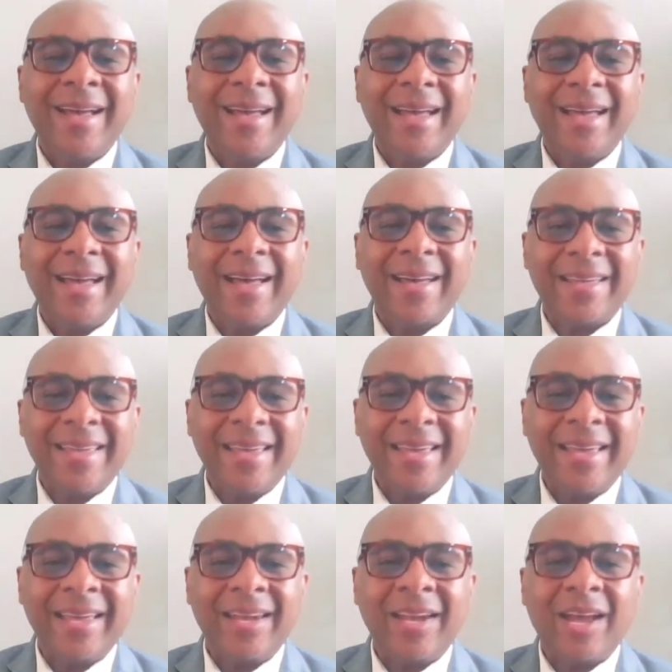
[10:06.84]

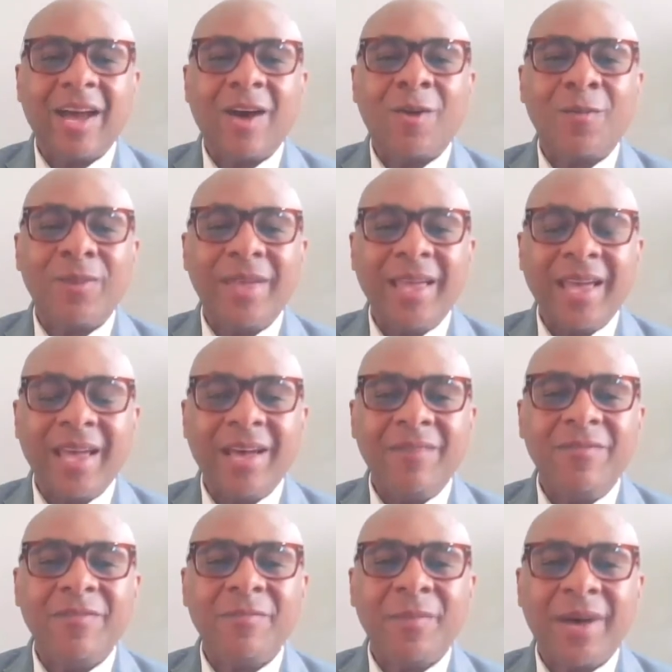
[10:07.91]
Again, on behalf
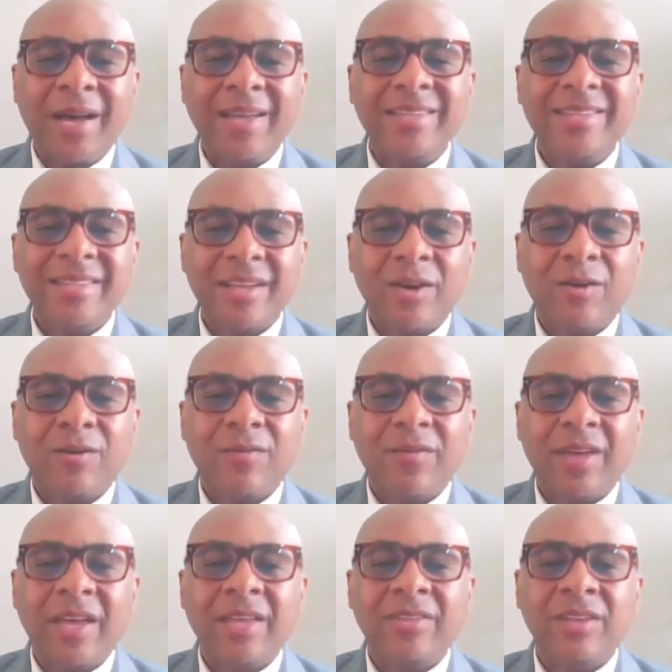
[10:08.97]
of myself
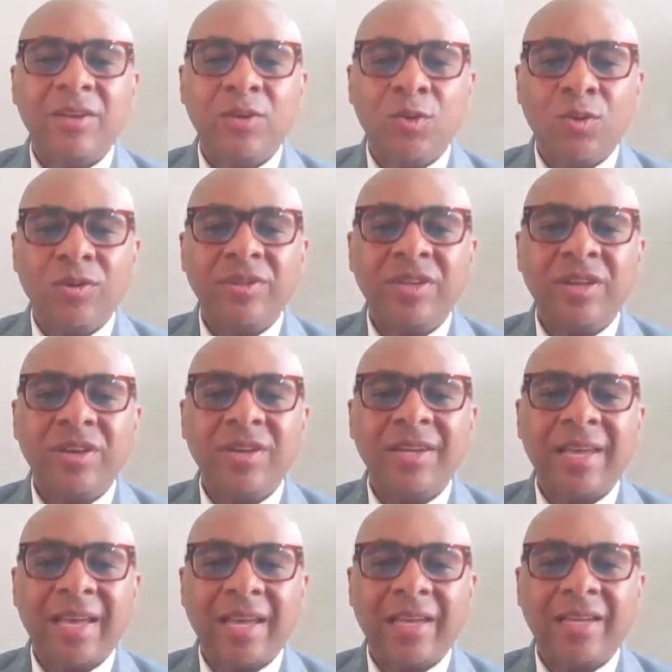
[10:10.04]
and the North
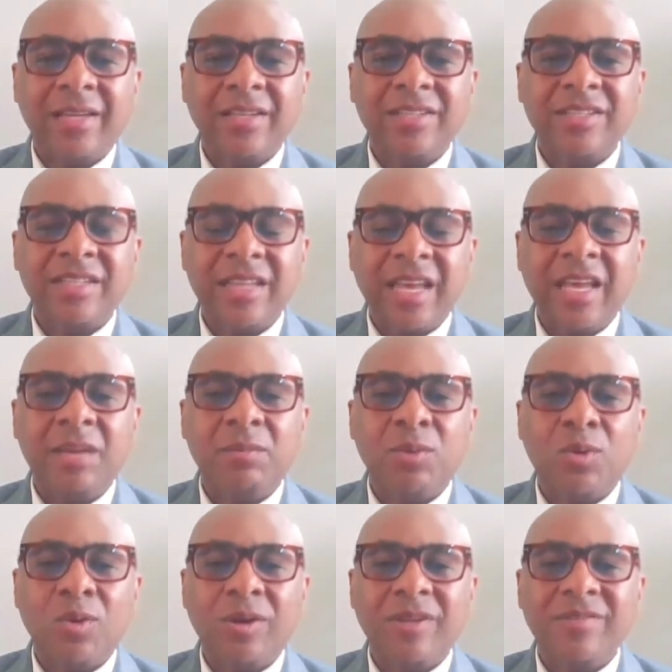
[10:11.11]
Carolina State
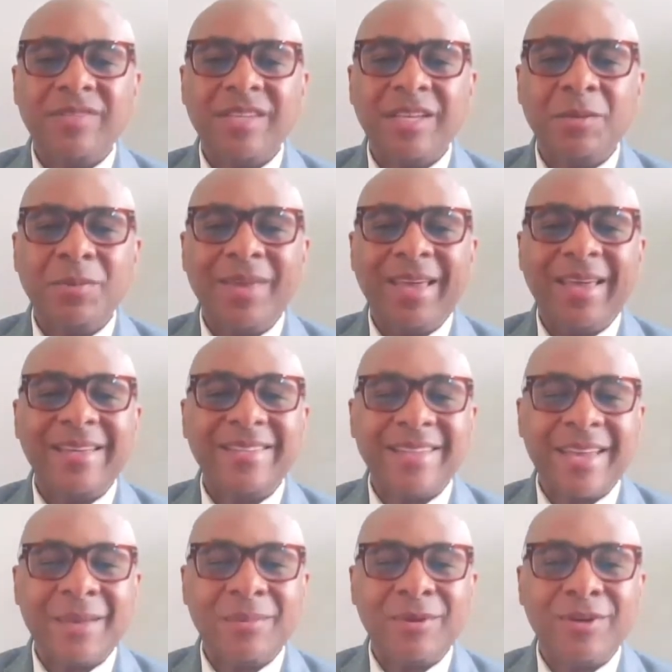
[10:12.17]
Board of CPA
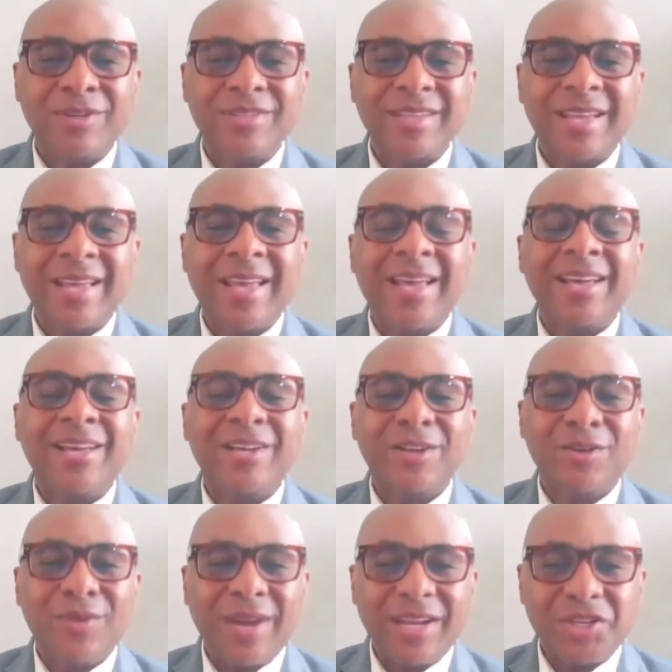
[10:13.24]
Examiners,
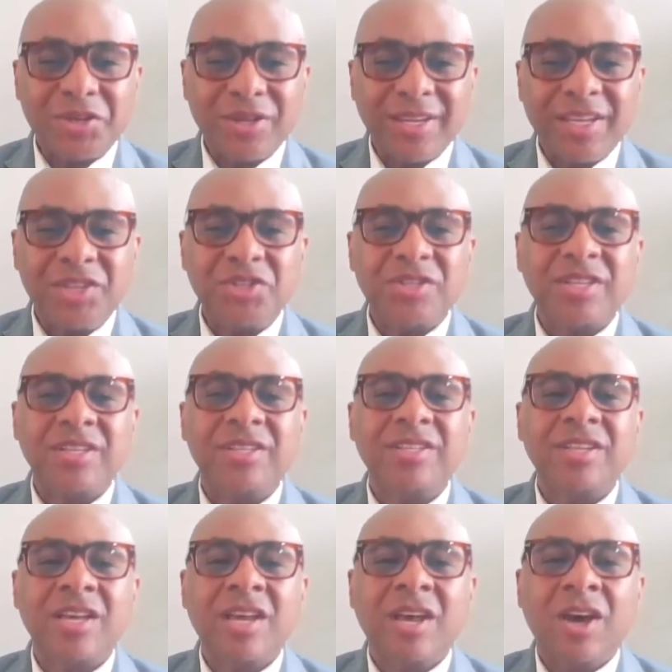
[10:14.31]

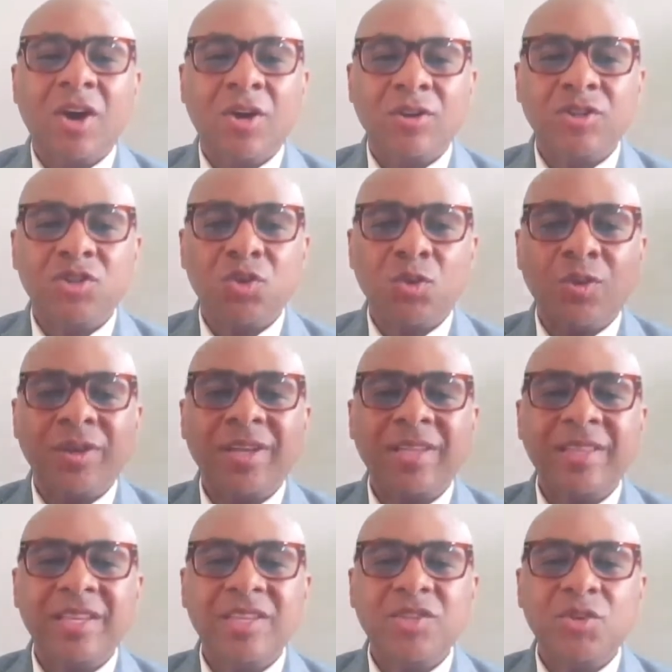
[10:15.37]
congratulations on joining
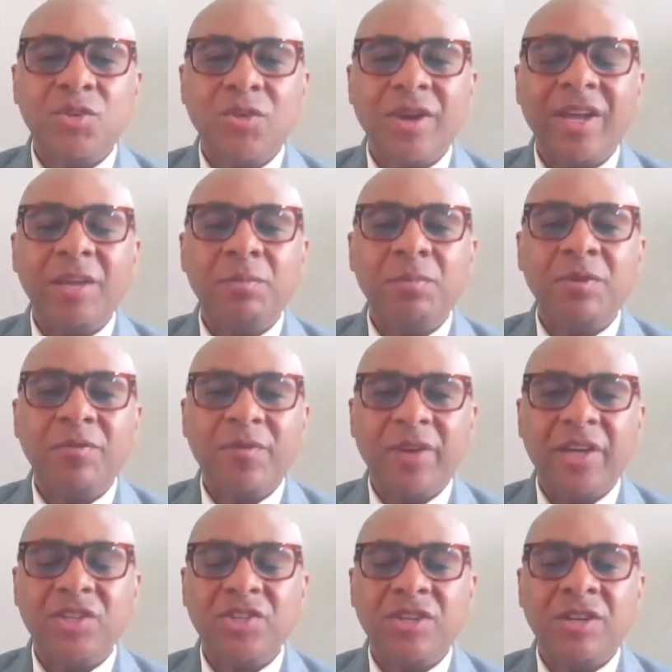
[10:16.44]
this great
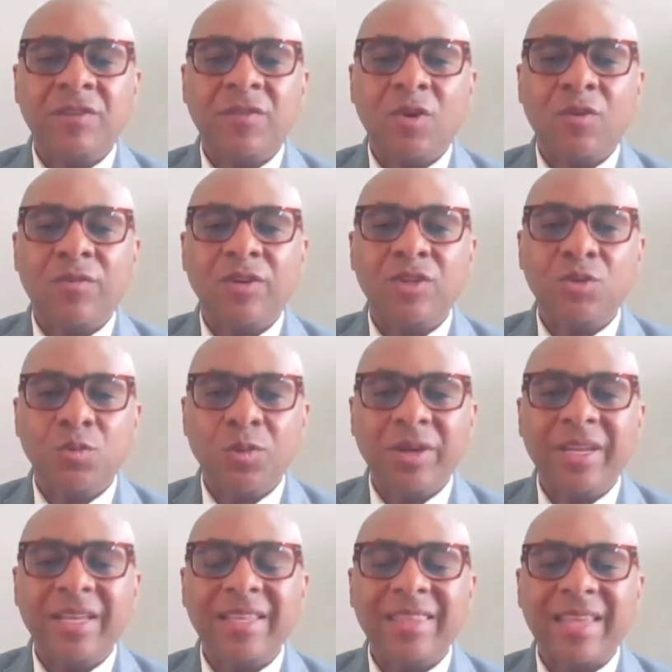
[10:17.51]
profession of over
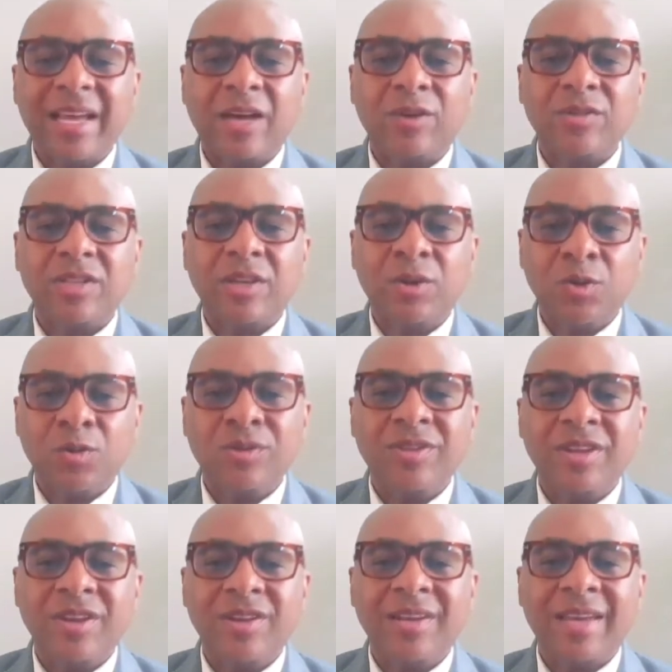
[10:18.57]
20,000 North
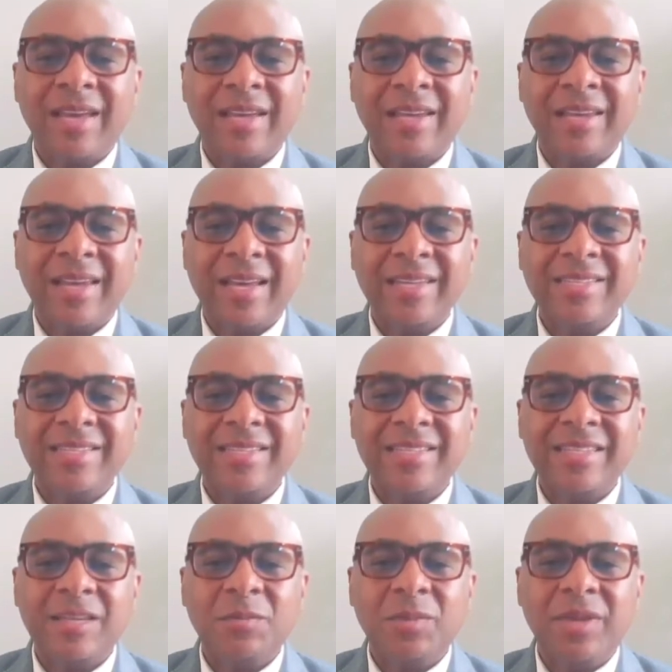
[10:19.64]
Carolina licensed
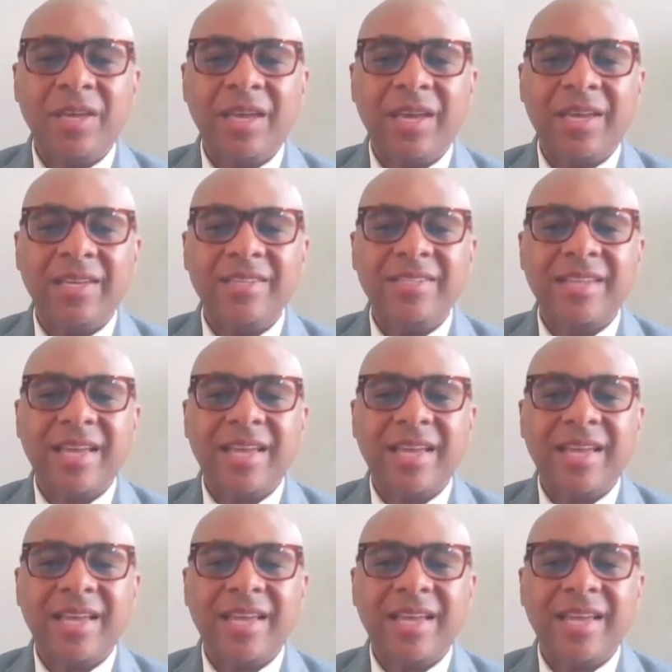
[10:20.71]
CPAs,